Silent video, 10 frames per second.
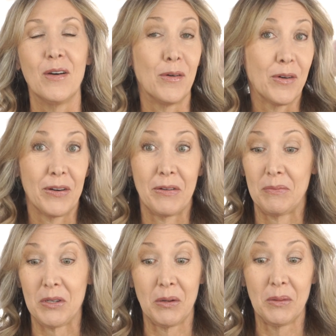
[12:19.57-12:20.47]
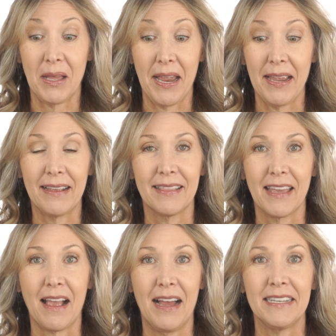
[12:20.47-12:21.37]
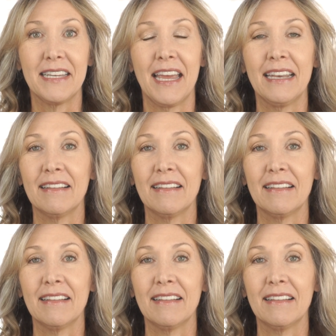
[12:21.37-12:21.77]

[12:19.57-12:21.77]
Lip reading: or don't like the content.